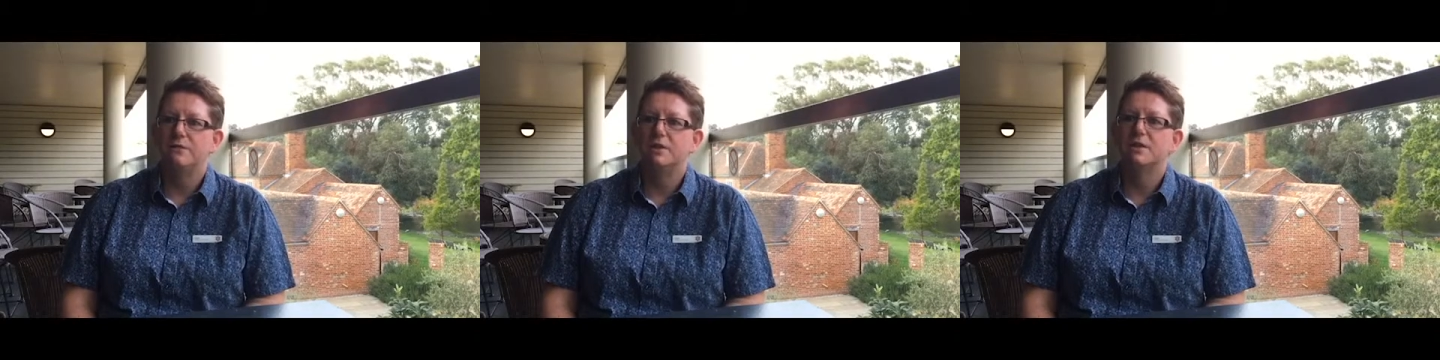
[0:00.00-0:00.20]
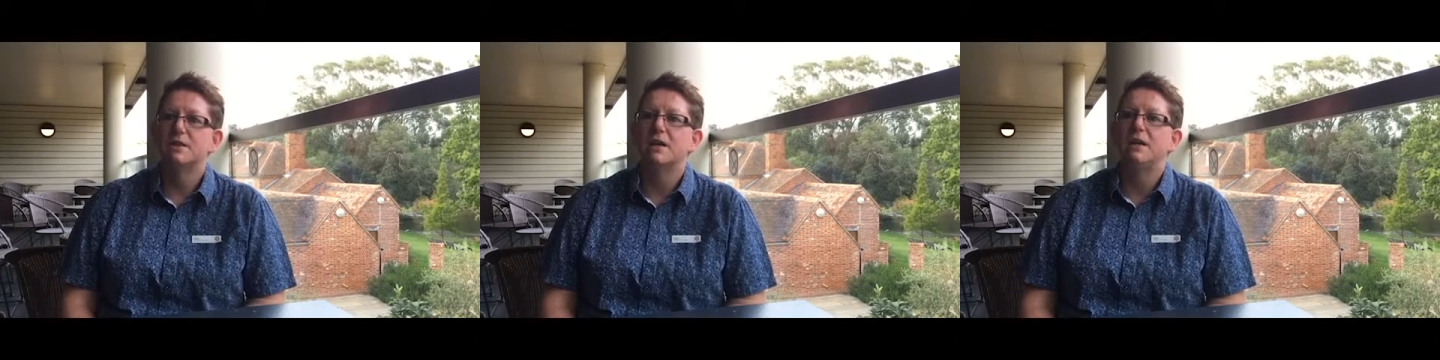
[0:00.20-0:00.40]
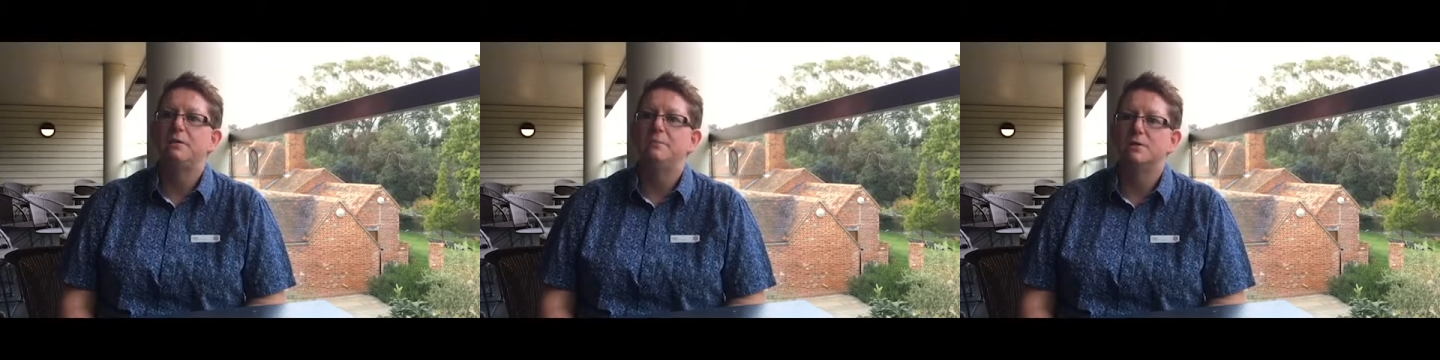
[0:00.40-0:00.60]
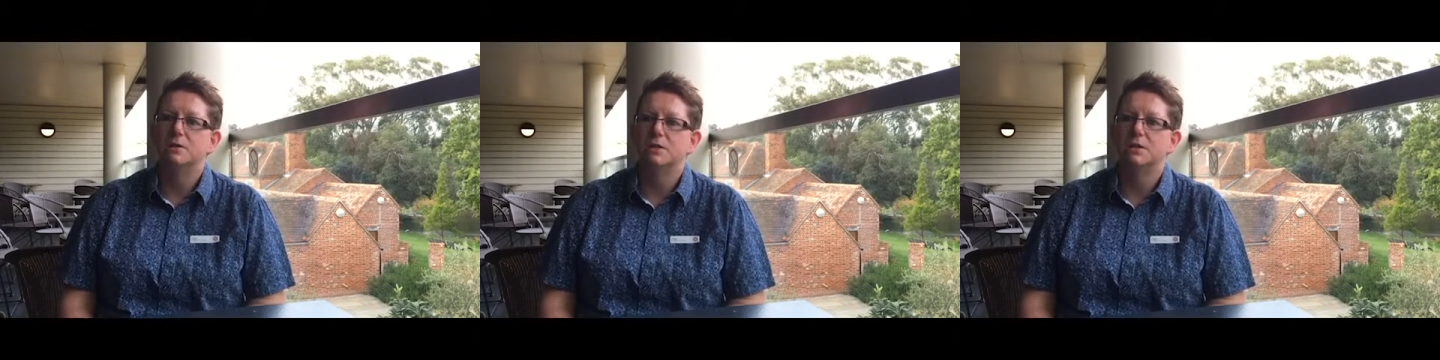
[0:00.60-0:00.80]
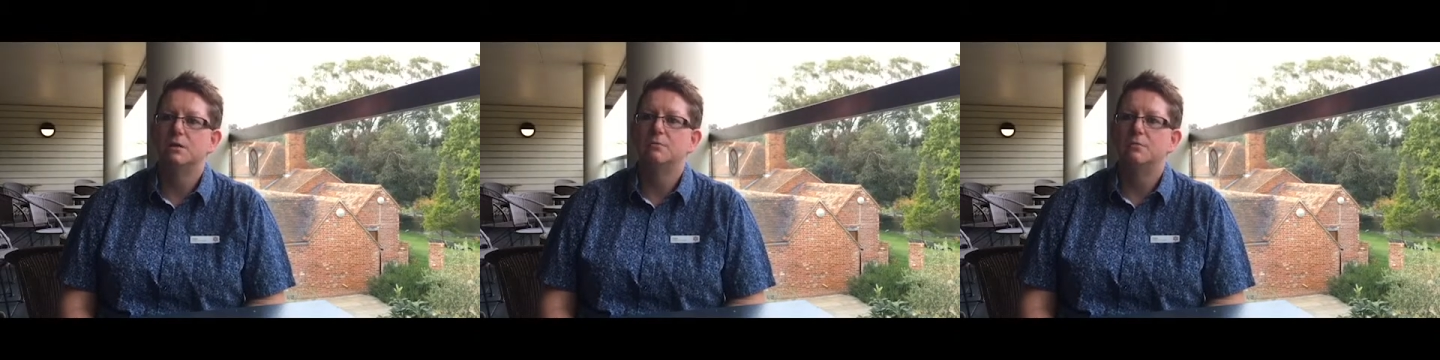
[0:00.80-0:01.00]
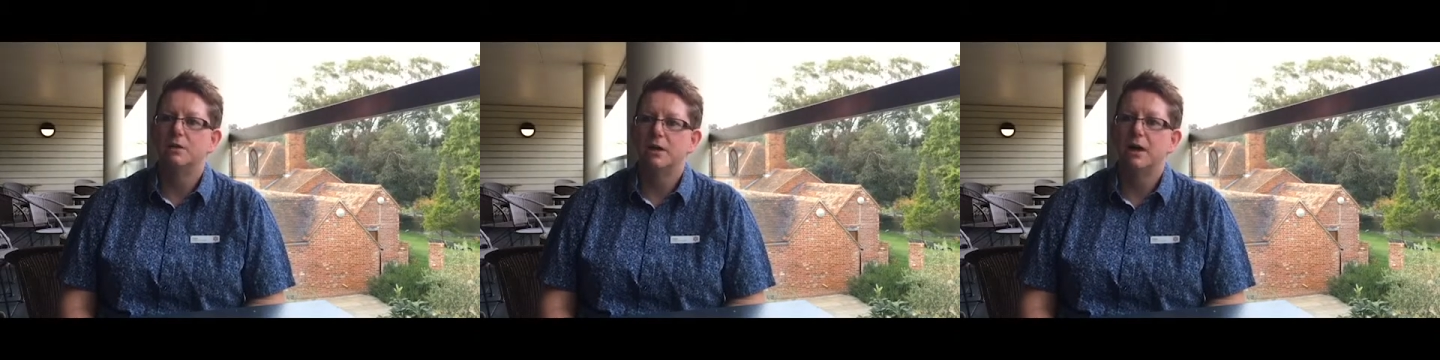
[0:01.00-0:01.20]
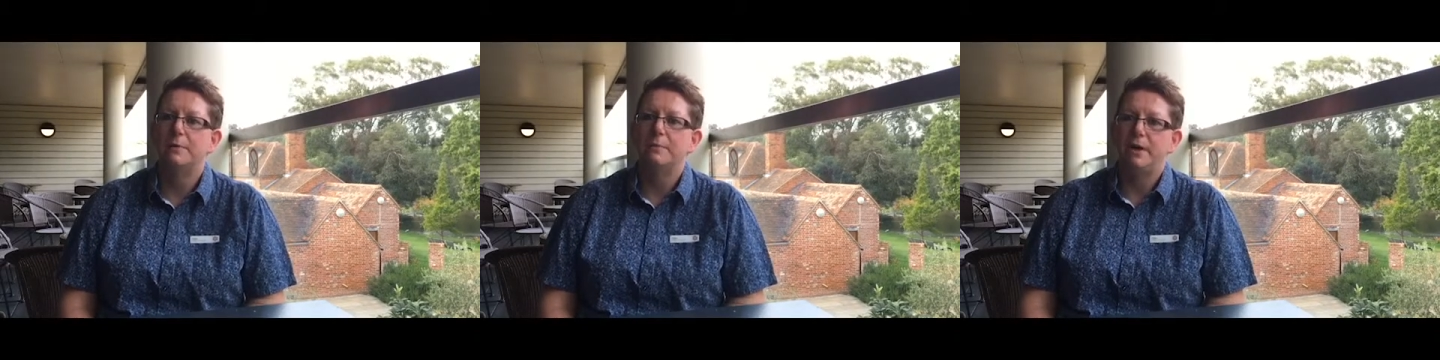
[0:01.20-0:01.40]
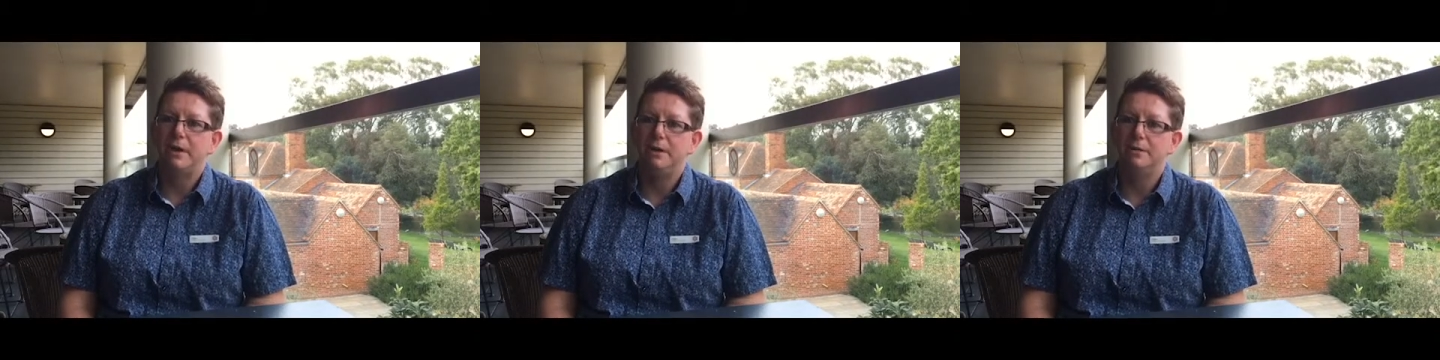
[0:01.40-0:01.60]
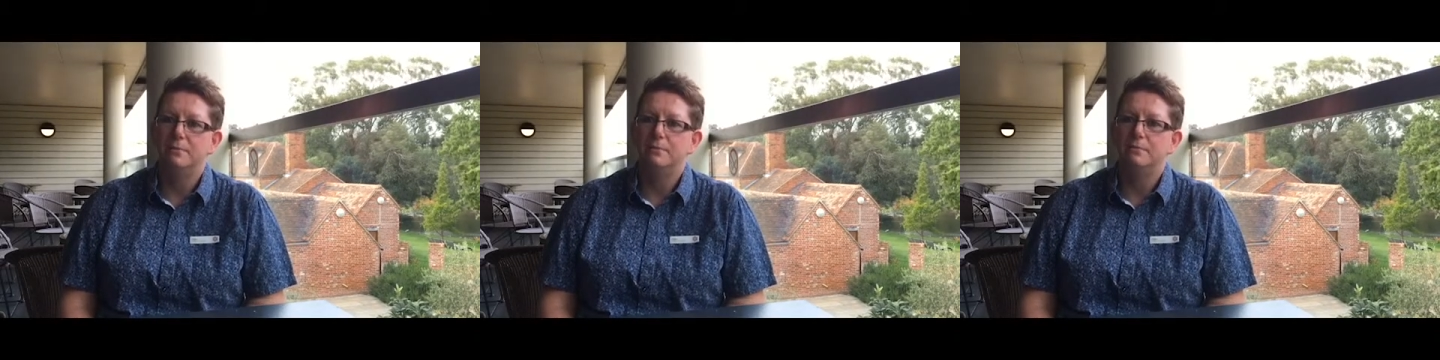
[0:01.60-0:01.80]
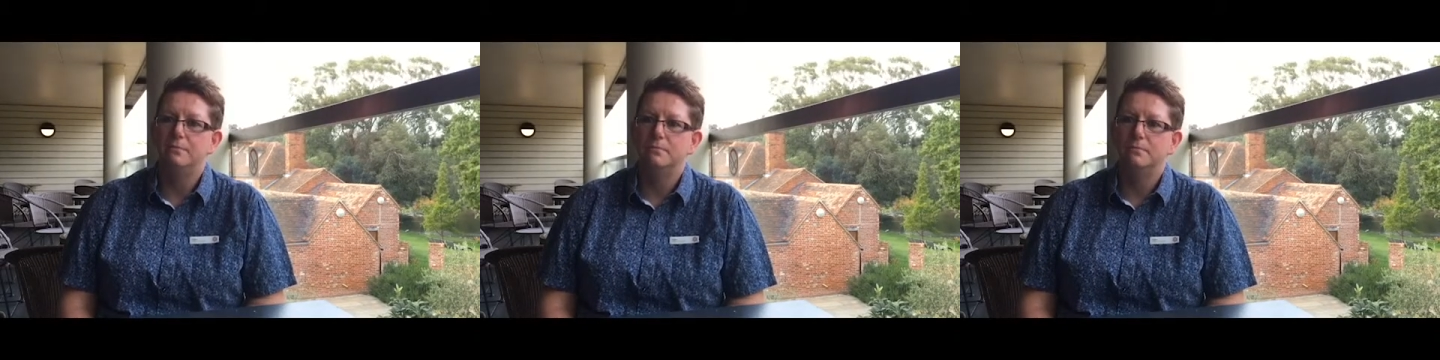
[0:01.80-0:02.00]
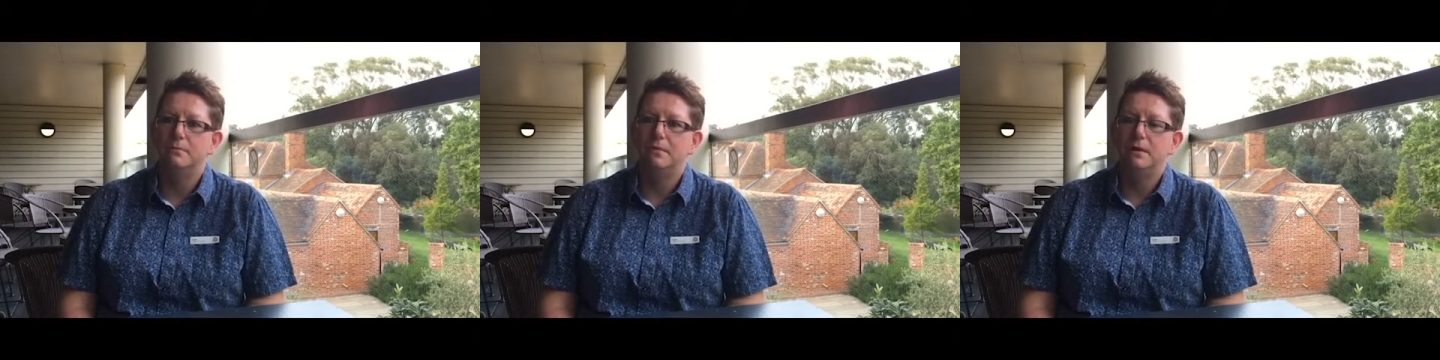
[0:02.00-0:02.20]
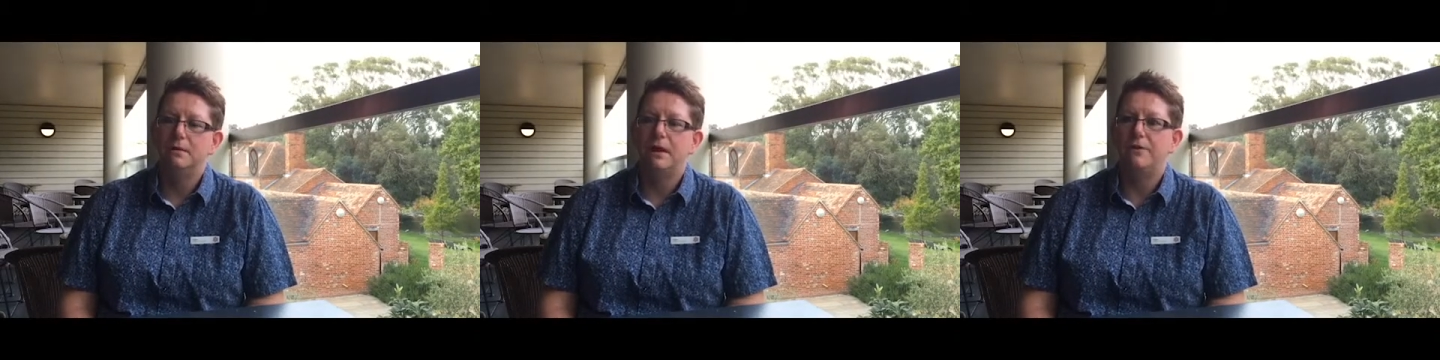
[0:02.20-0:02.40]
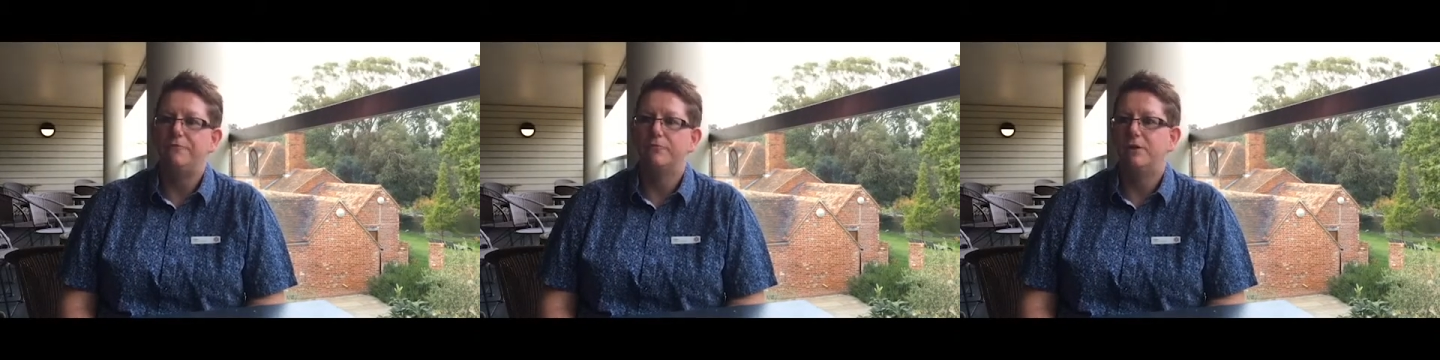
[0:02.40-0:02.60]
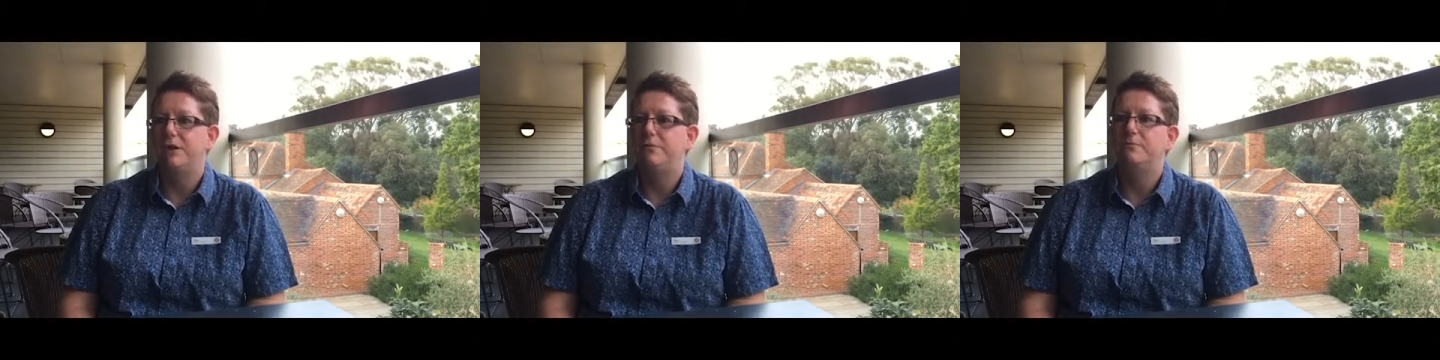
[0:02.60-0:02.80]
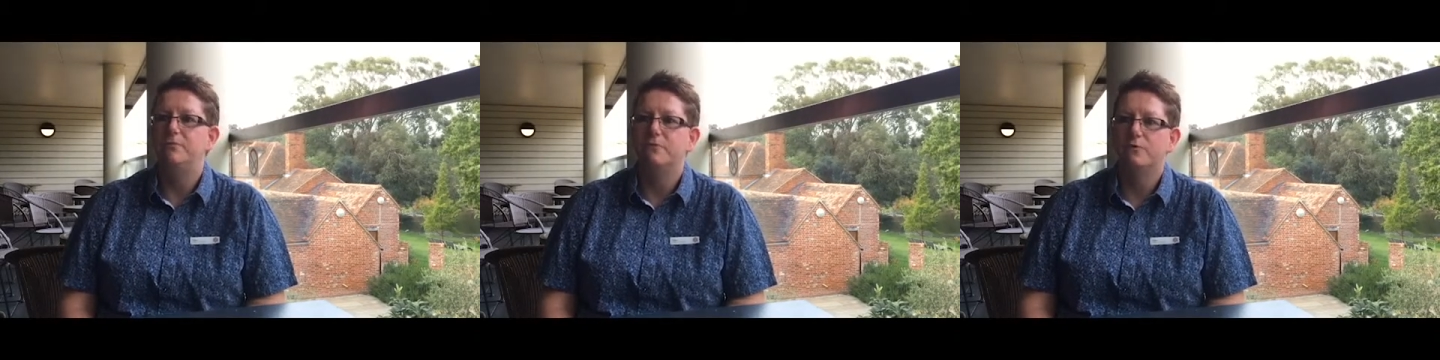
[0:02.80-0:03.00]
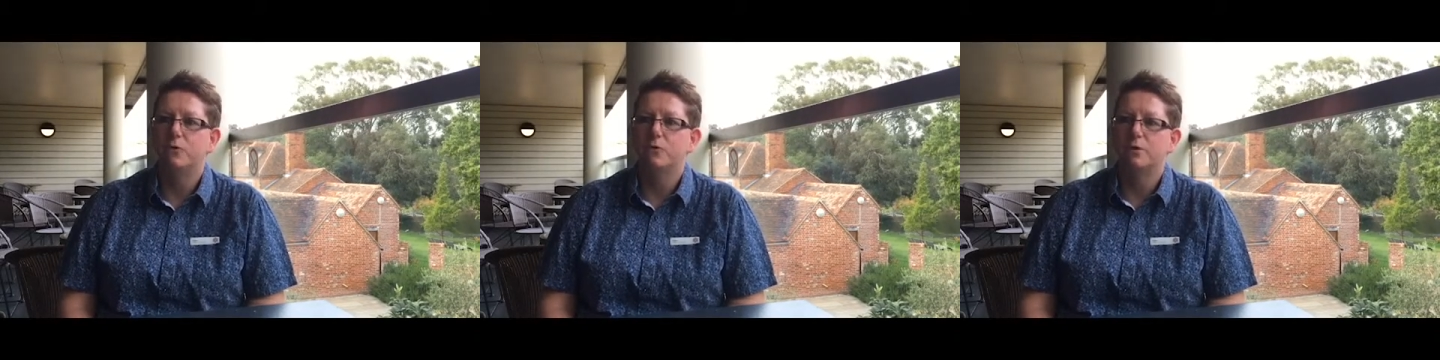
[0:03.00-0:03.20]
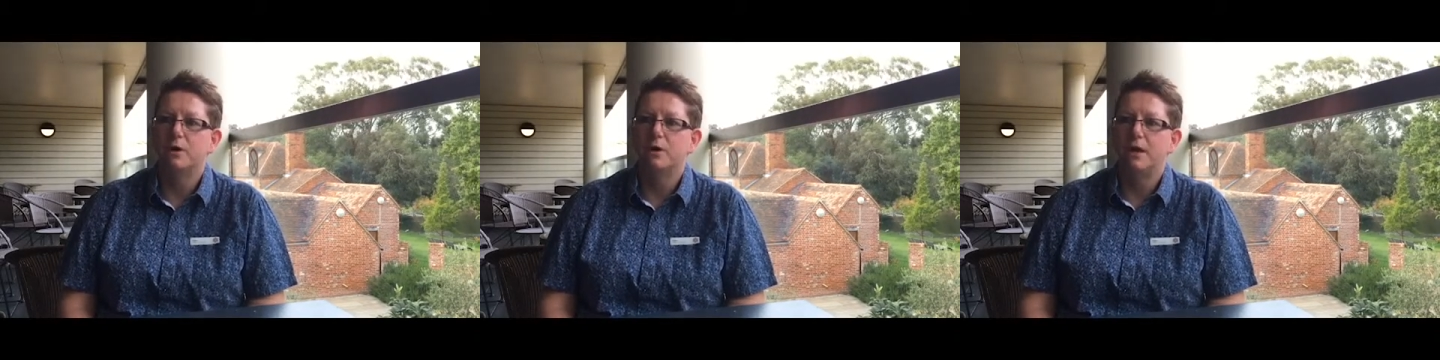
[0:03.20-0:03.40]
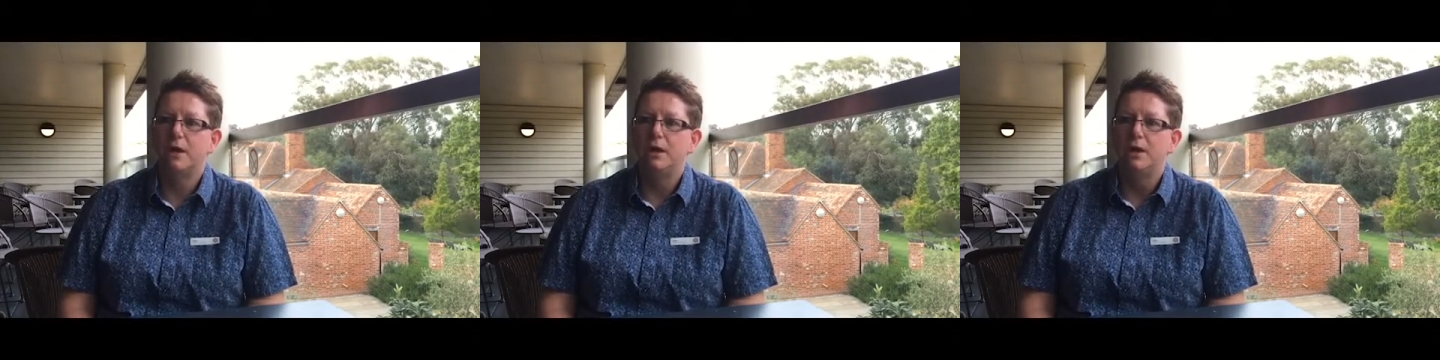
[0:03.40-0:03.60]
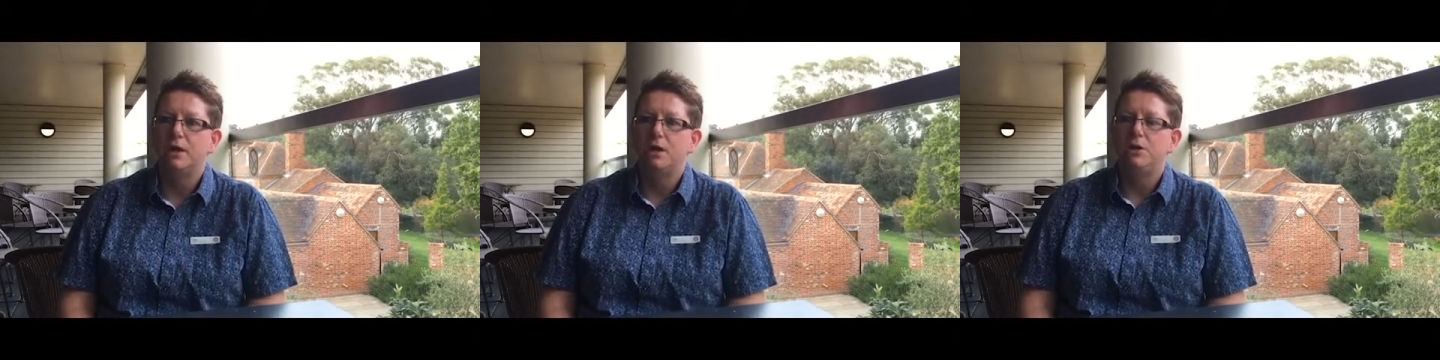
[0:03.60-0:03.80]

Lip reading: the same consultant come in every fortnight.